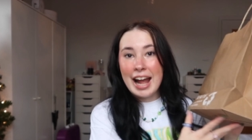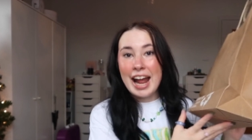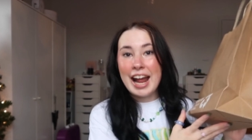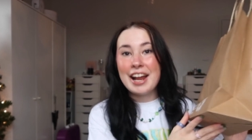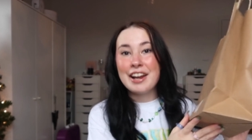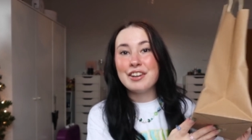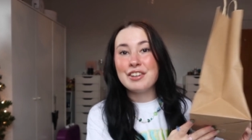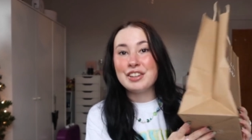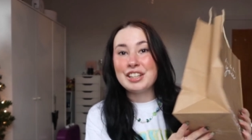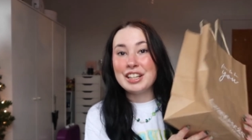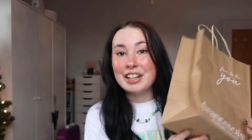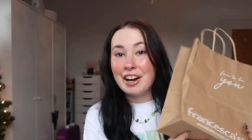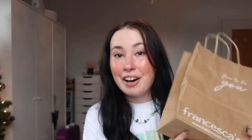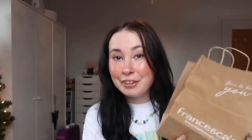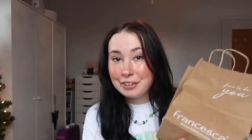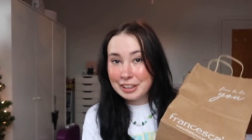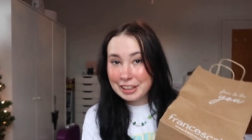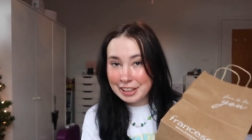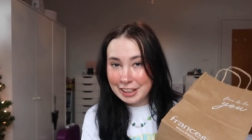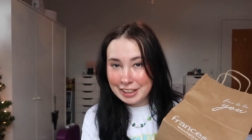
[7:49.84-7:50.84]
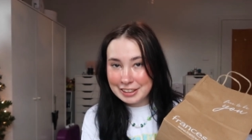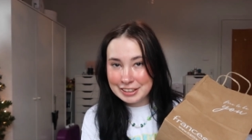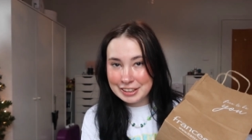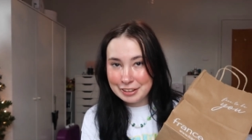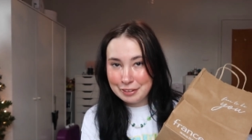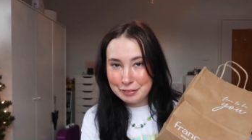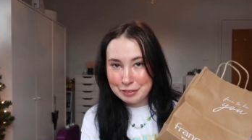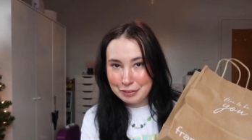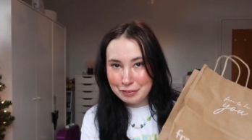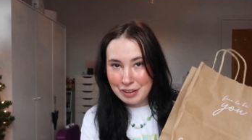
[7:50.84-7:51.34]
and the ugly
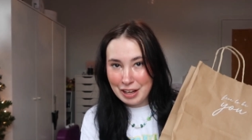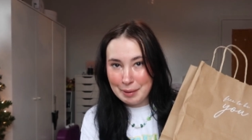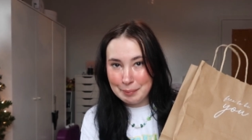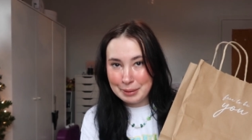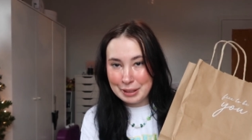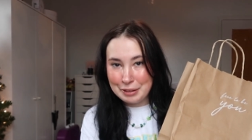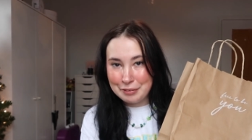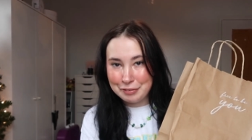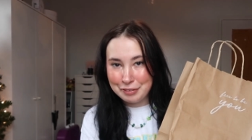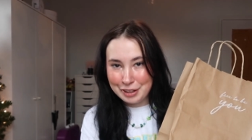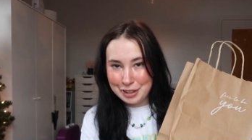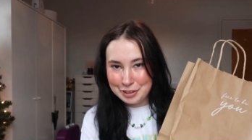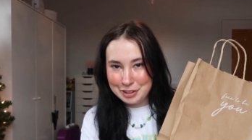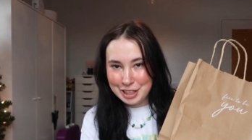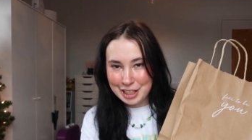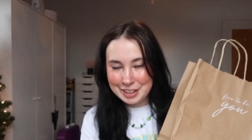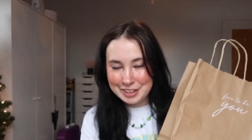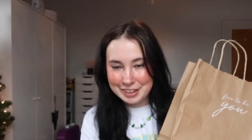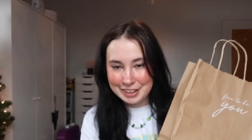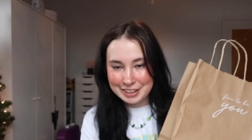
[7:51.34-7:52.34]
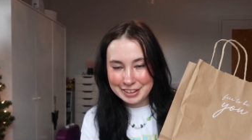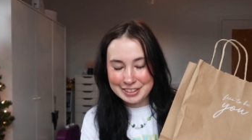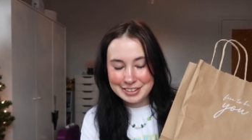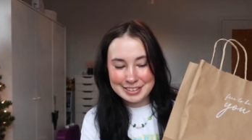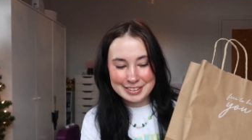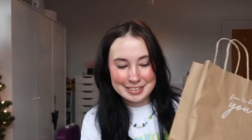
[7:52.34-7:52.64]
cousin of the family, Francesca's.